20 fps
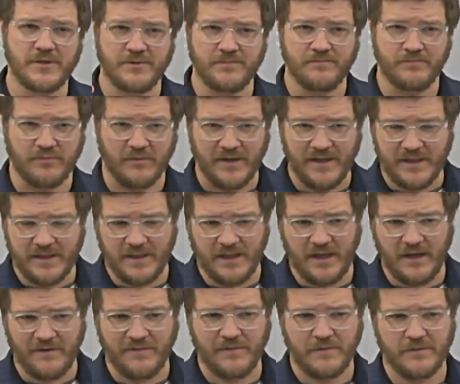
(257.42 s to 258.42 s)
brain
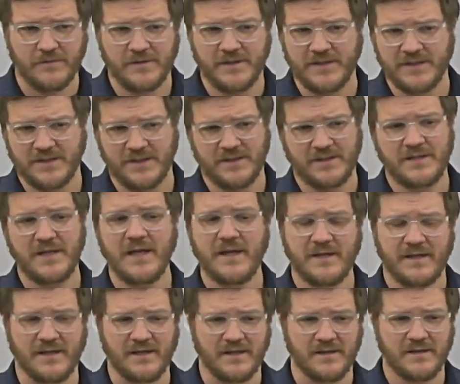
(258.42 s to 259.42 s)
effort is it
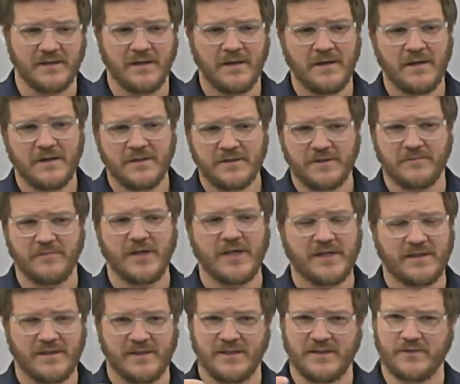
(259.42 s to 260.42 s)
taking to
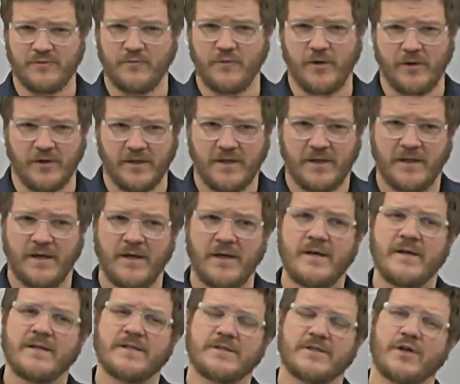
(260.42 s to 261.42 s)
make things work?
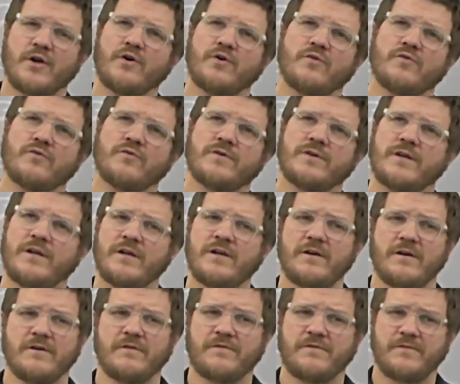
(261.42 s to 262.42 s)
So
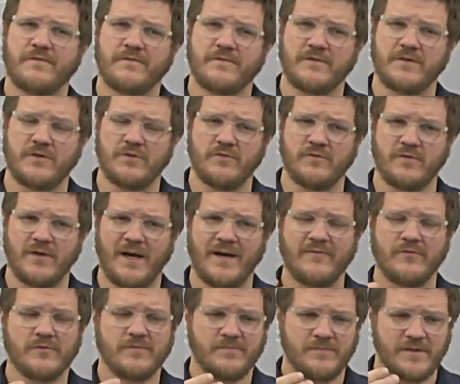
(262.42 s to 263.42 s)
if you
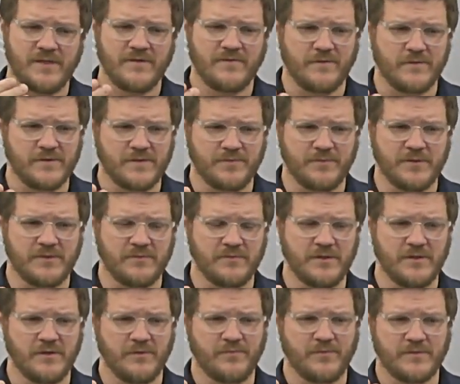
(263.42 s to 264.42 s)
have a difference
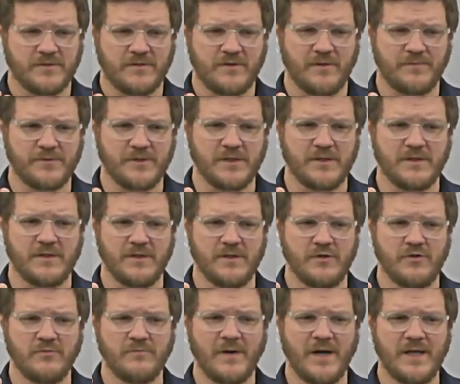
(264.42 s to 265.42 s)
between your prescription,
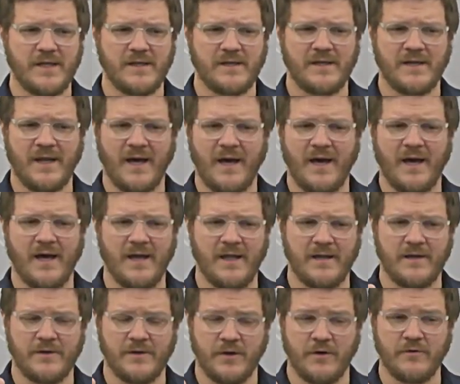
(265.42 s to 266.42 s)
you might not
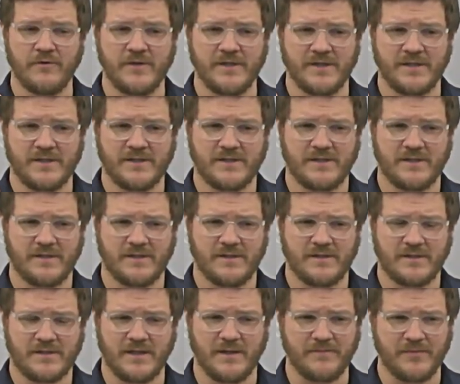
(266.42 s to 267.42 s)
notice
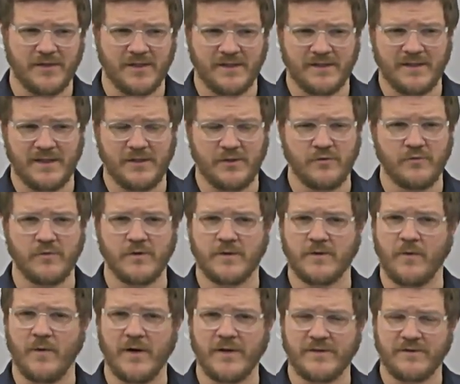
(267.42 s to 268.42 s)
something that you would
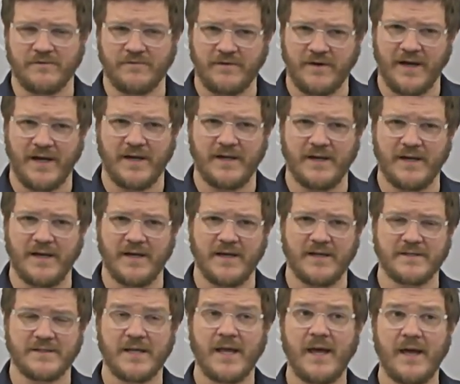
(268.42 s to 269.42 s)
quantify
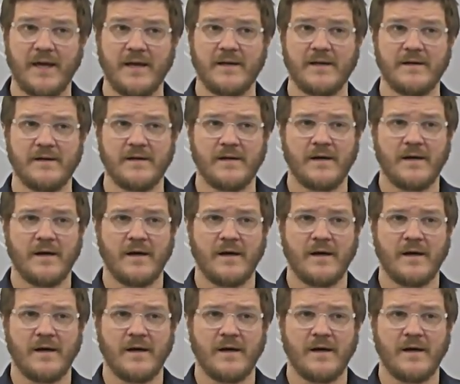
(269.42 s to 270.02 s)
as, hey,